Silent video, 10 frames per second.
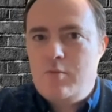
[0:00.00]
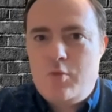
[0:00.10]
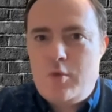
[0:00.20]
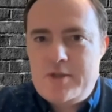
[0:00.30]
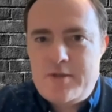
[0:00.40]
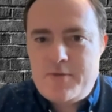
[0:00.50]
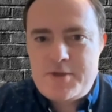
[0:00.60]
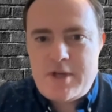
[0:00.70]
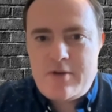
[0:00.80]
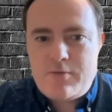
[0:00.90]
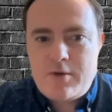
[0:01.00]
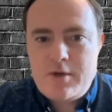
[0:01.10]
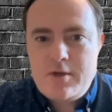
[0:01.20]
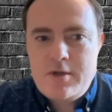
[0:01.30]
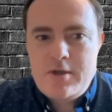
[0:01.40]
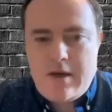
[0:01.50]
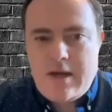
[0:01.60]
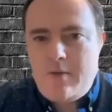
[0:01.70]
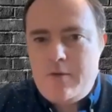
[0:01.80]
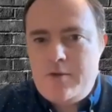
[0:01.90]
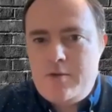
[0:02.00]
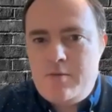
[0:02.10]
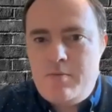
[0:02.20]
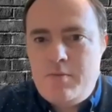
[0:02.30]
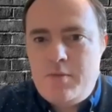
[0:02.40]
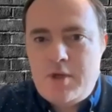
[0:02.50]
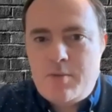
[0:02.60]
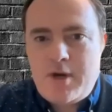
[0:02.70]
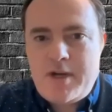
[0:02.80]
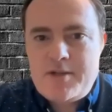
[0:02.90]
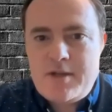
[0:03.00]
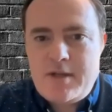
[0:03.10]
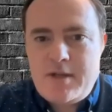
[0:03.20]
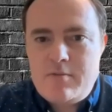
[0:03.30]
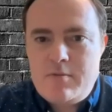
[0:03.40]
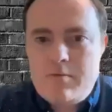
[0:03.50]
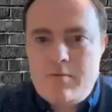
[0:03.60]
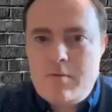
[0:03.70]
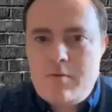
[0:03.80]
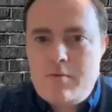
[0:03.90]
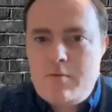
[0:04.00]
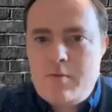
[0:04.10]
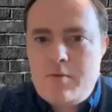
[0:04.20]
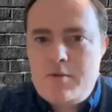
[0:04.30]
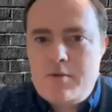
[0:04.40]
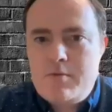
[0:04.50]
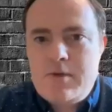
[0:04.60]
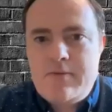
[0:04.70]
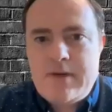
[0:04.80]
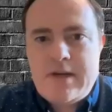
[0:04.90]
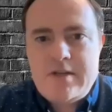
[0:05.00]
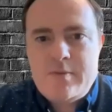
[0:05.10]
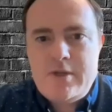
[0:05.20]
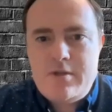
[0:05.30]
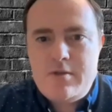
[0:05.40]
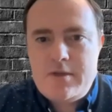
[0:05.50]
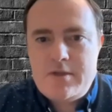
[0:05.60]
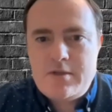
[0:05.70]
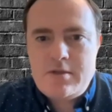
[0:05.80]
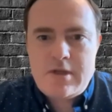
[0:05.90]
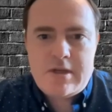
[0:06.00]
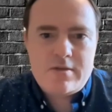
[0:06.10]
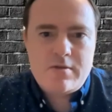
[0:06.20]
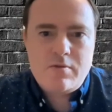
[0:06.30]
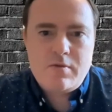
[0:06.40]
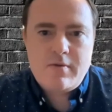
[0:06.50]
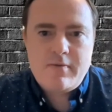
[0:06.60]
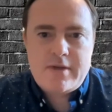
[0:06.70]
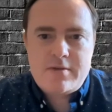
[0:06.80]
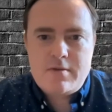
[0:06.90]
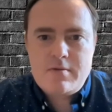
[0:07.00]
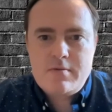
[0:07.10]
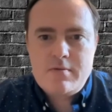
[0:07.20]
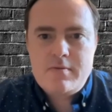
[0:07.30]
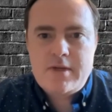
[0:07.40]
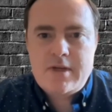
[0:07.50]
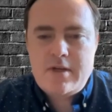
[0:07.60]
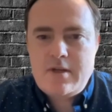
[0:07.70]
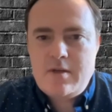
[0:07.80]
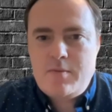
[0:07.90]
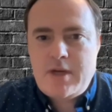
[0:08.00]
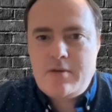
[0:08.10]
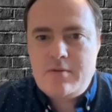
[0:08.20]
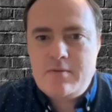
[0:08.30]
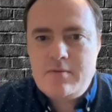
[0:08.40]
What's it for sale for? How would you put a price on that? What would you advise me to do as a newer investor when I get an inbound